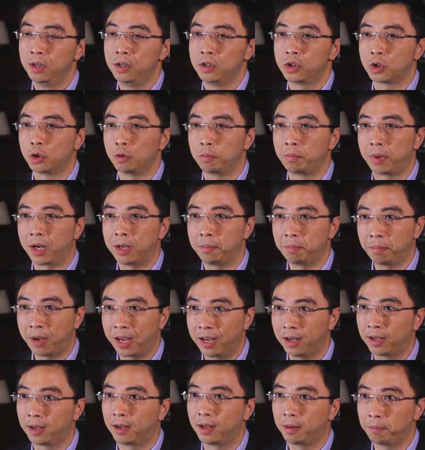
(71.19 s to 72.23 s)
So by
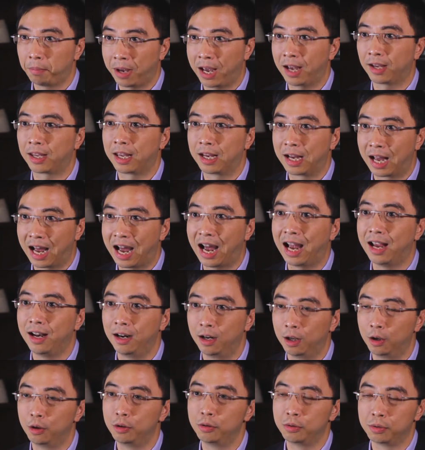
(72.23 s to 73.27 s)
packing high
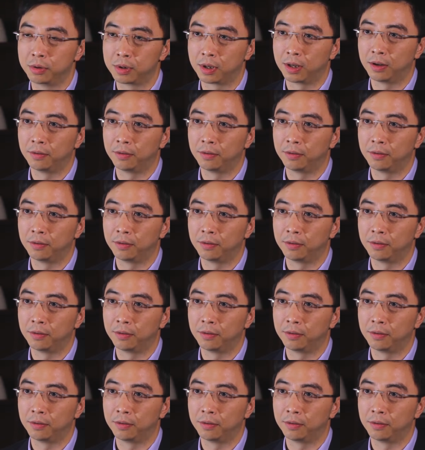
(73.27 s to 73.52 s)
loads